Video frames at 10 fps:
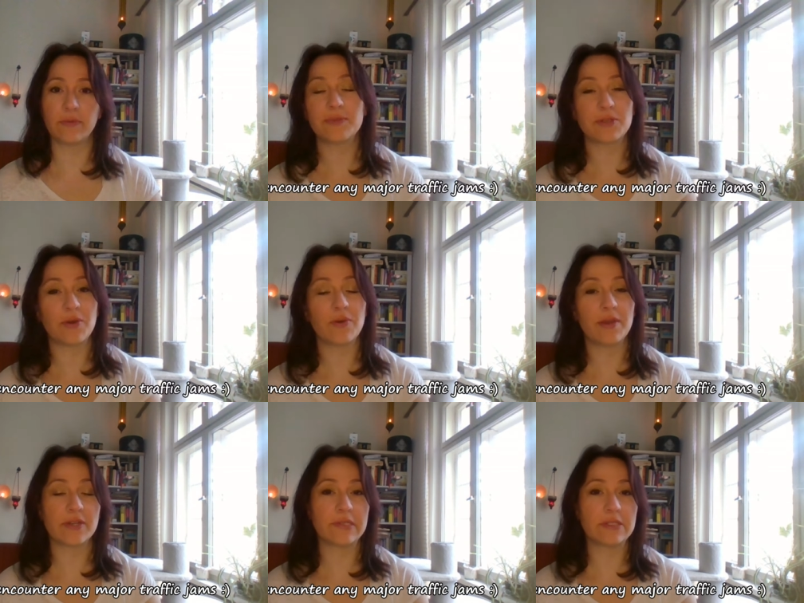So
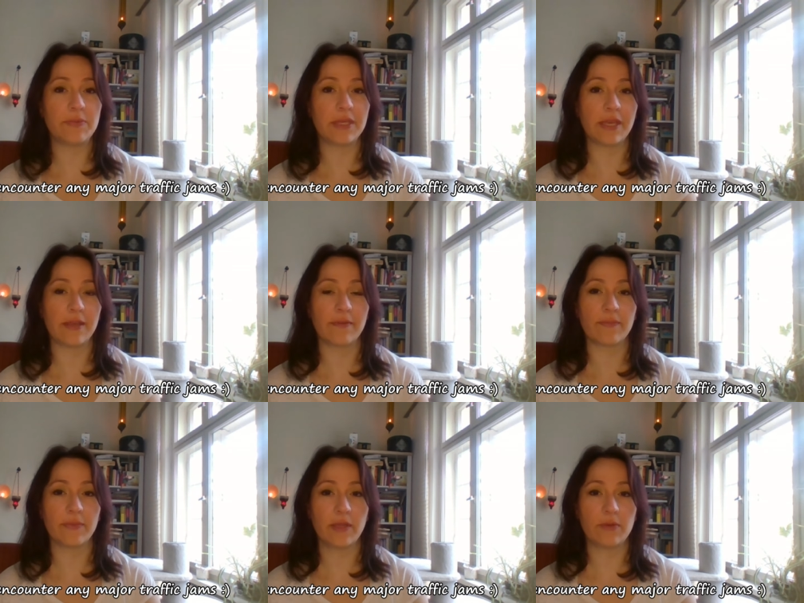generally
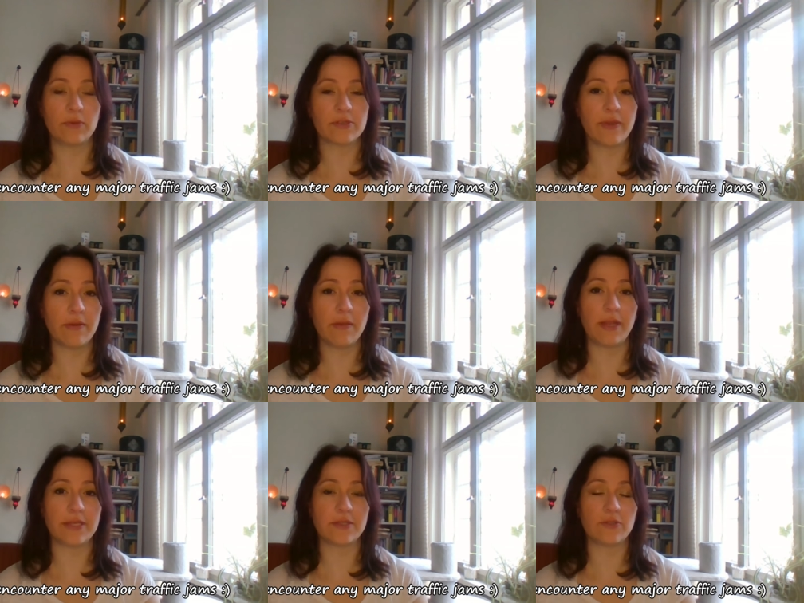speaking, it was very
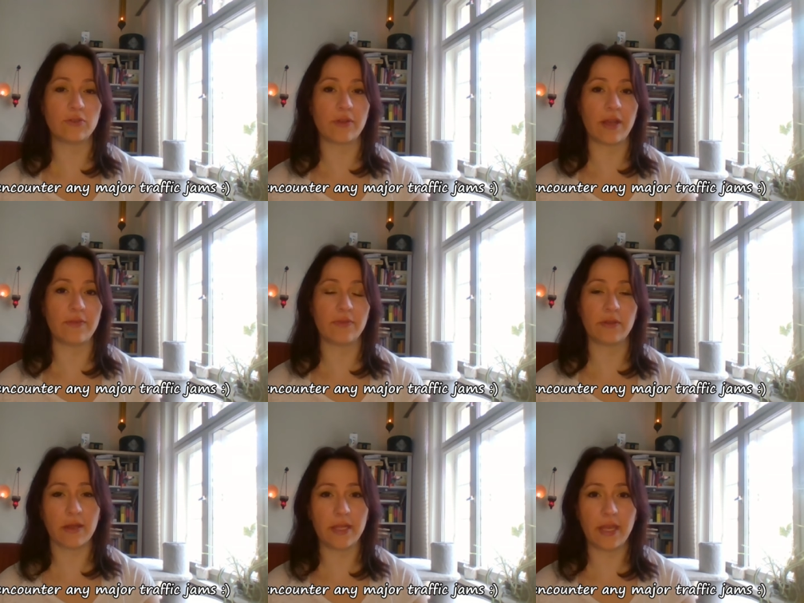pleasant to drive,
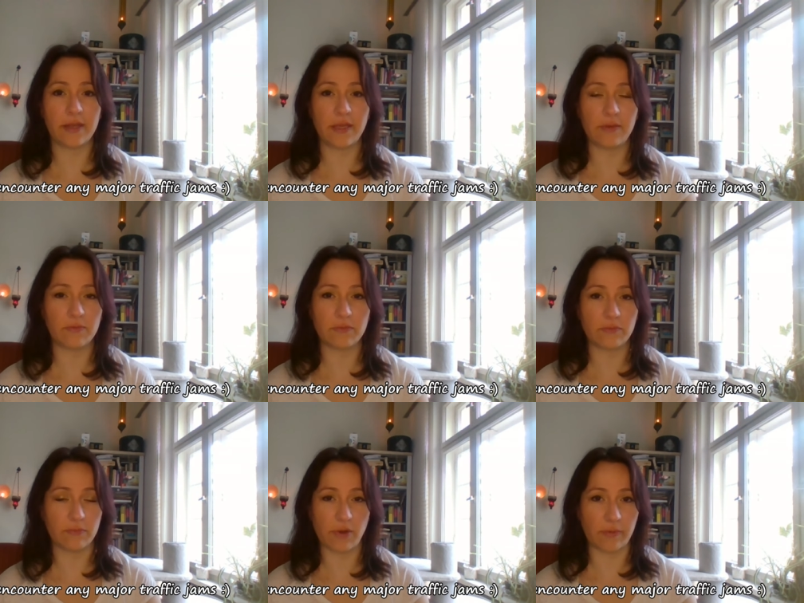hardly any
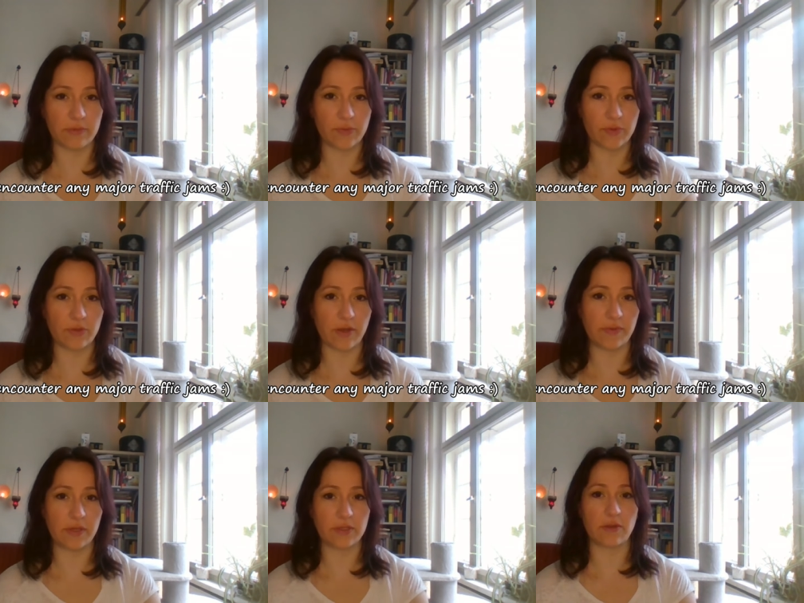problems with traffic.